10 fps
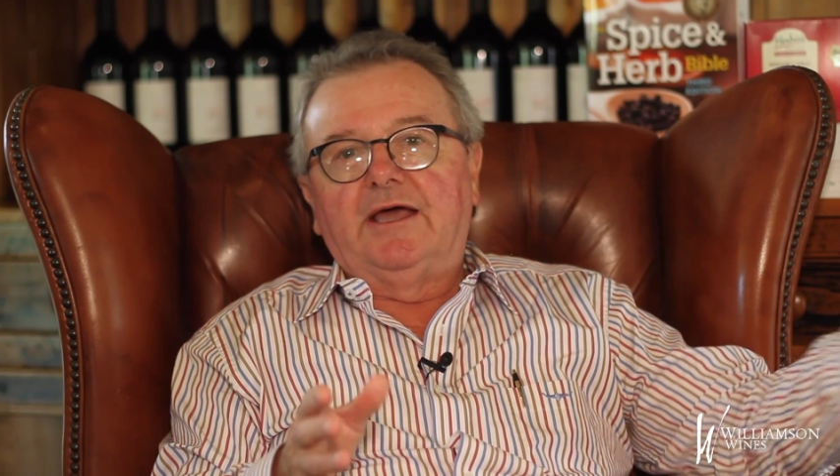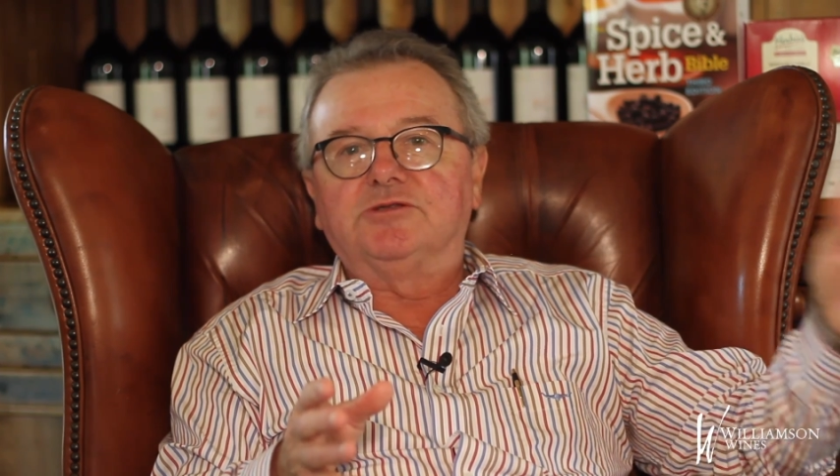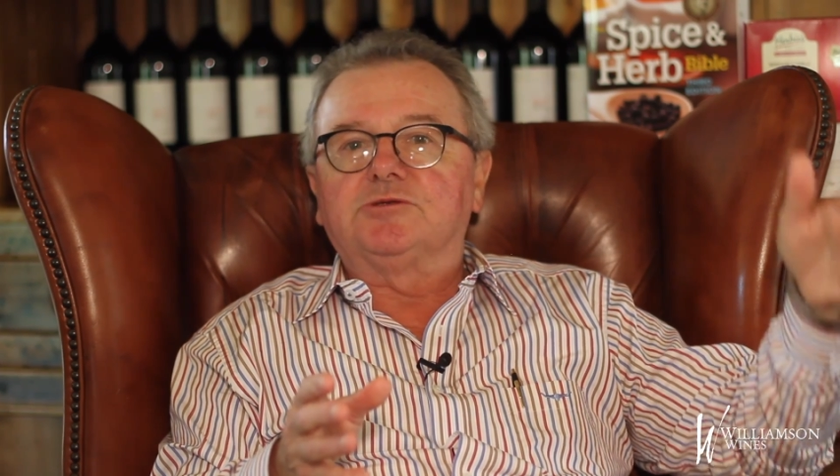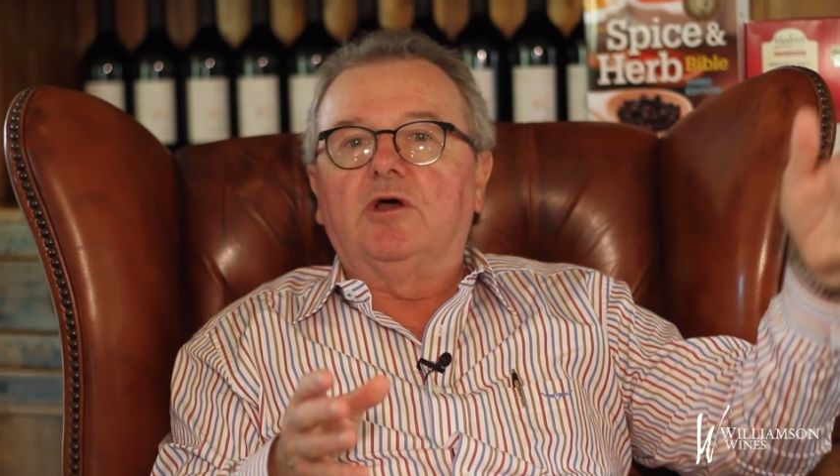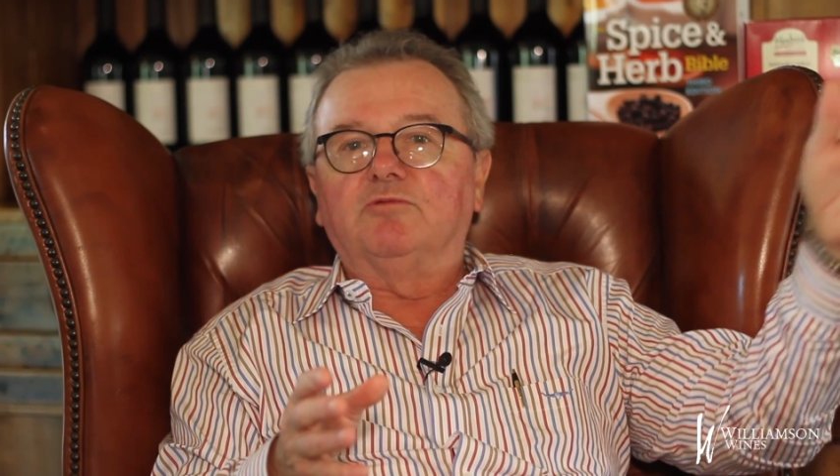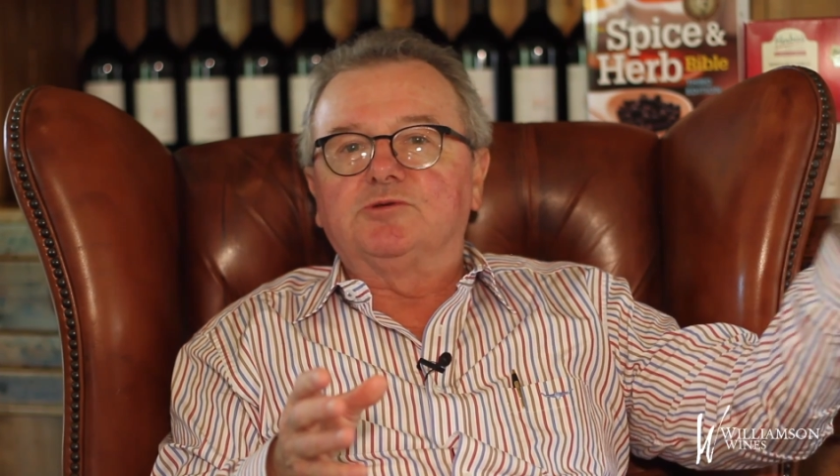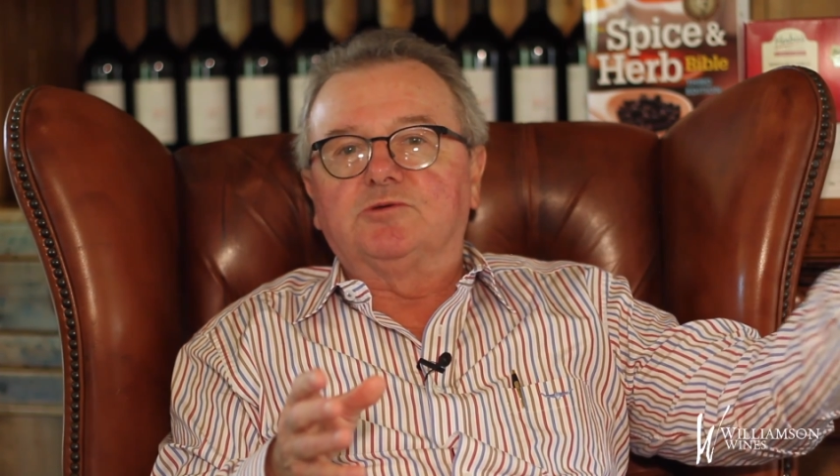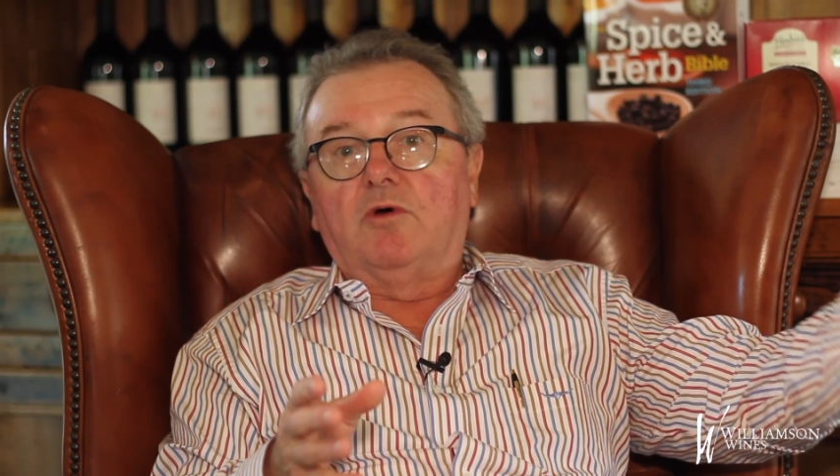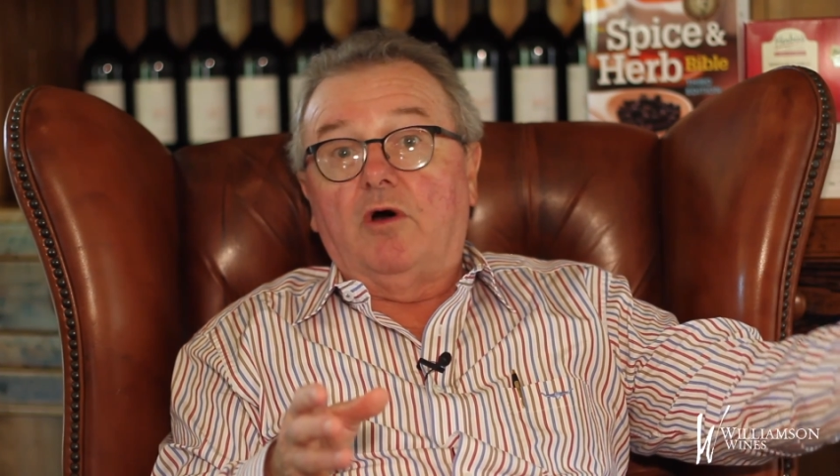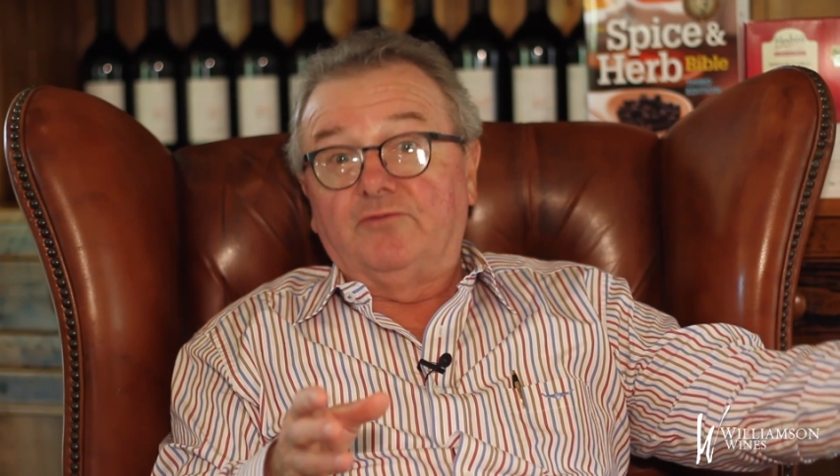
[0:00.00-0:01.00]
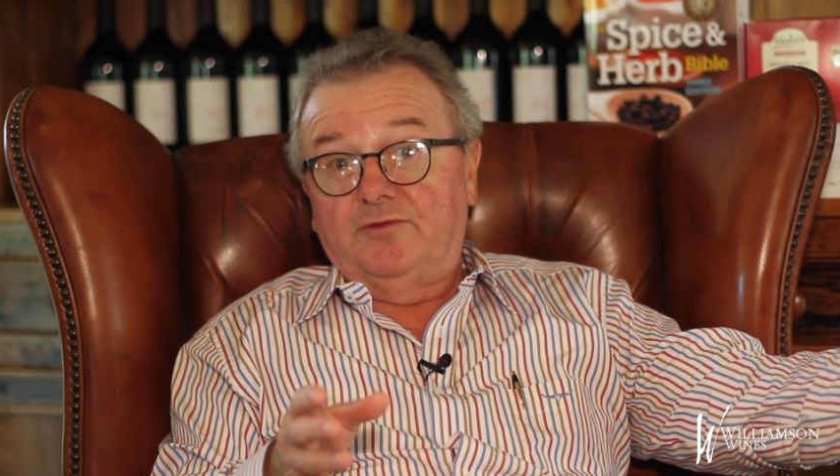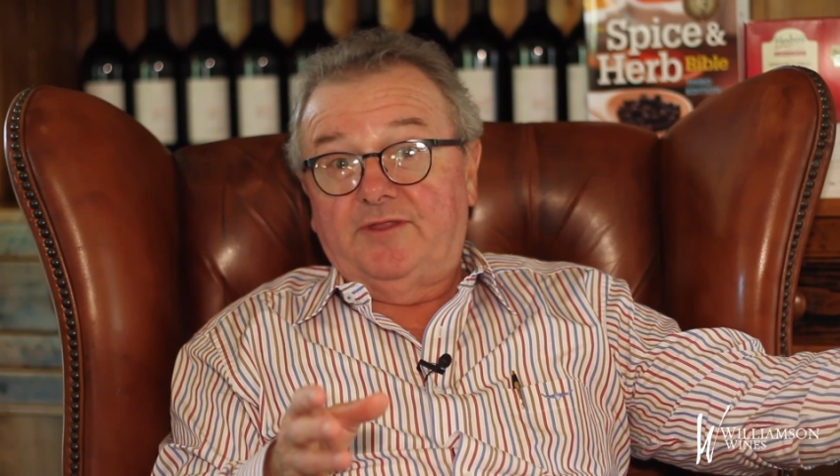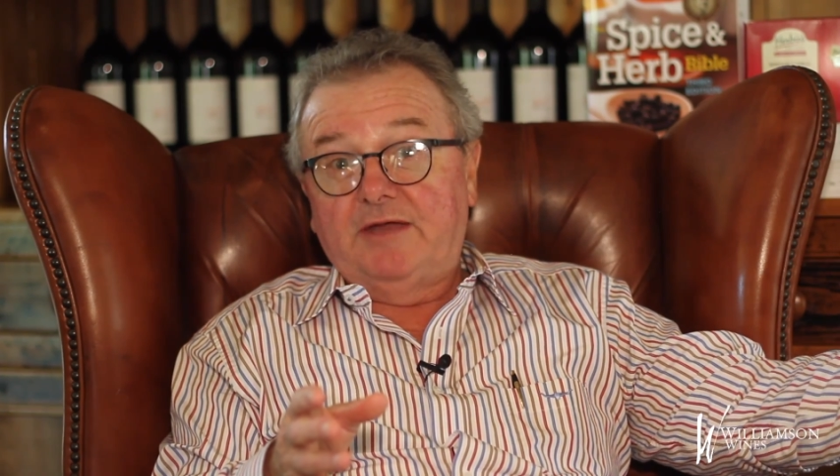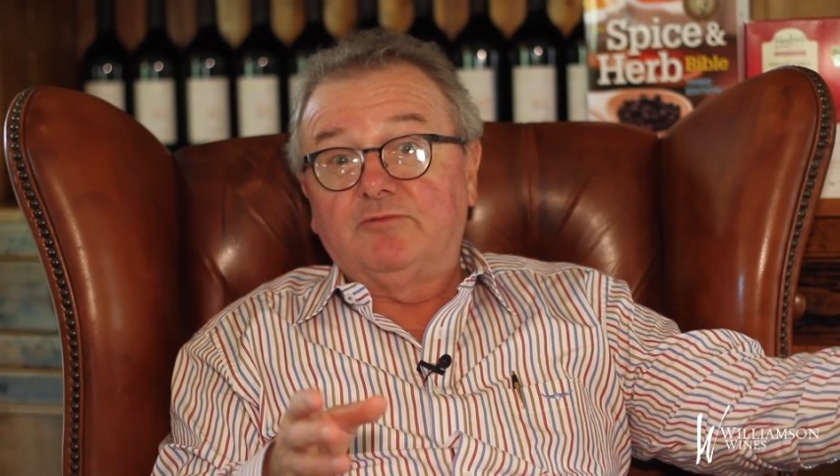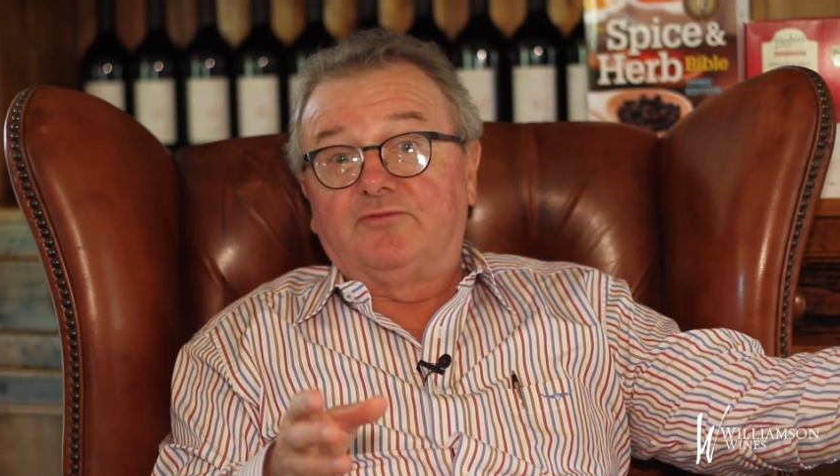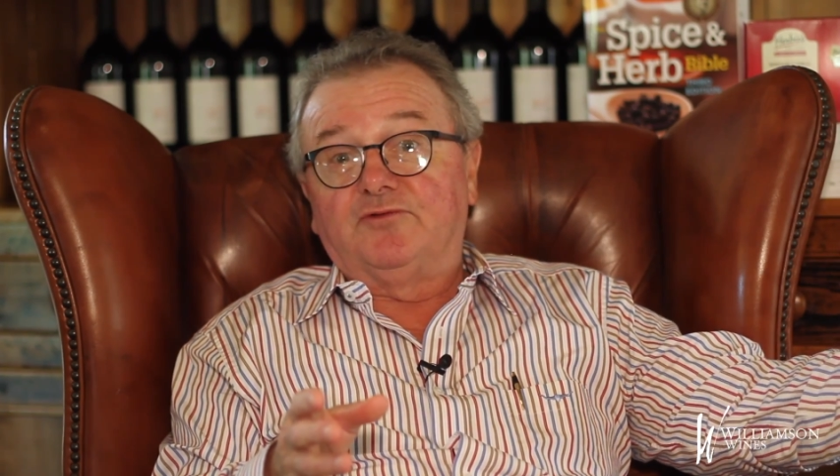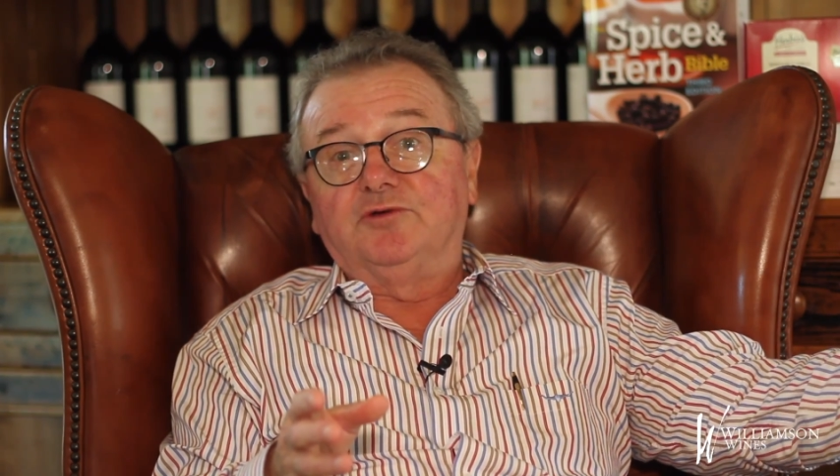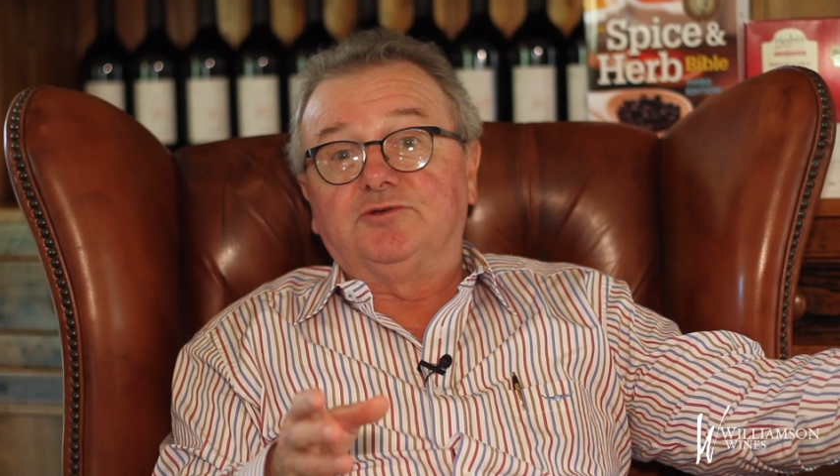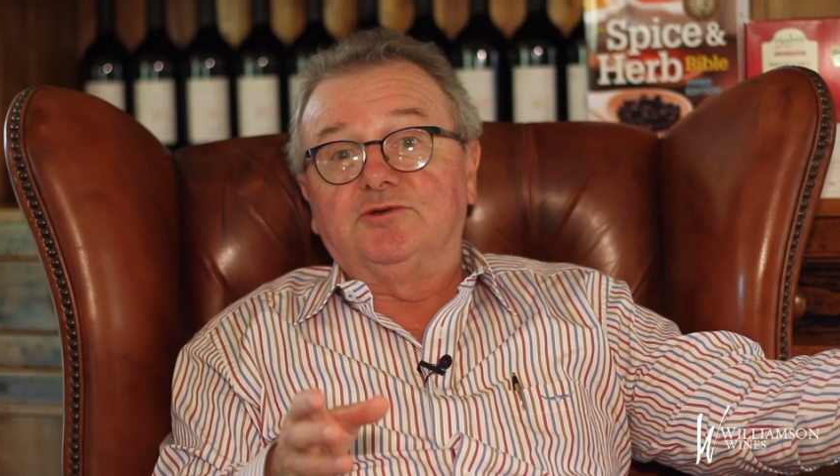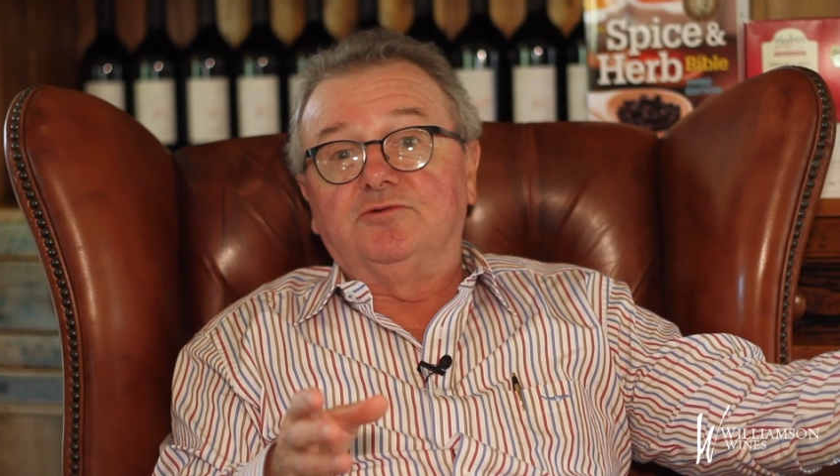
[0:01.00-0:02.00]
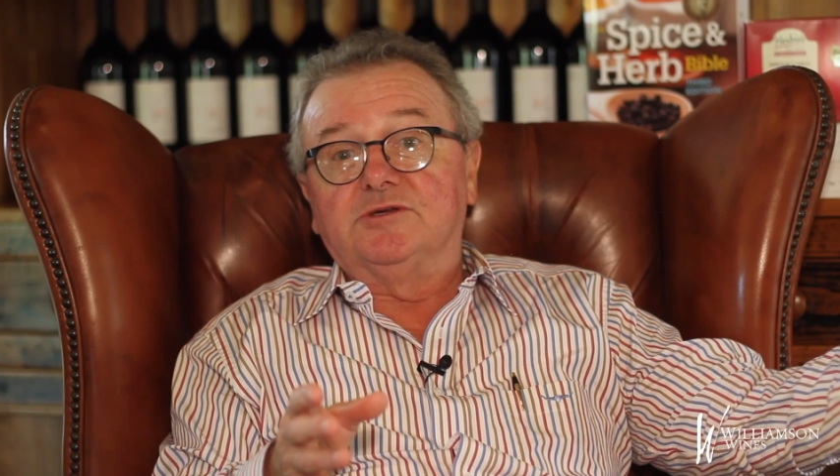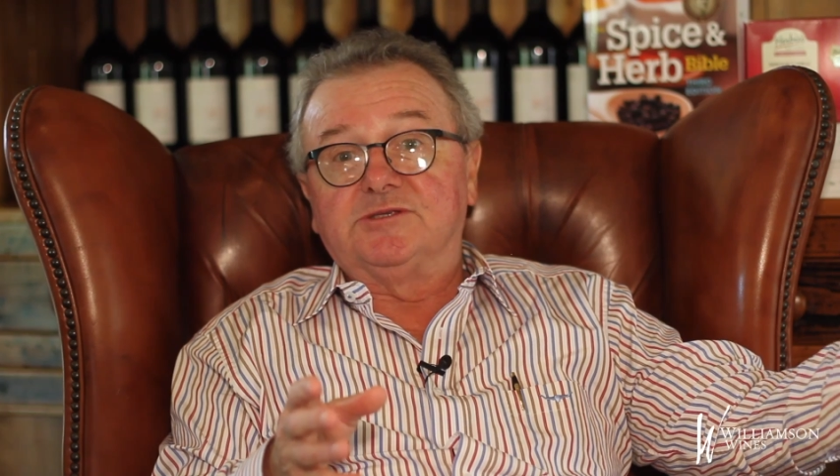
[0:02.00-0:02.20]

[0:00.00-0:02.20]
and so it was often then referred to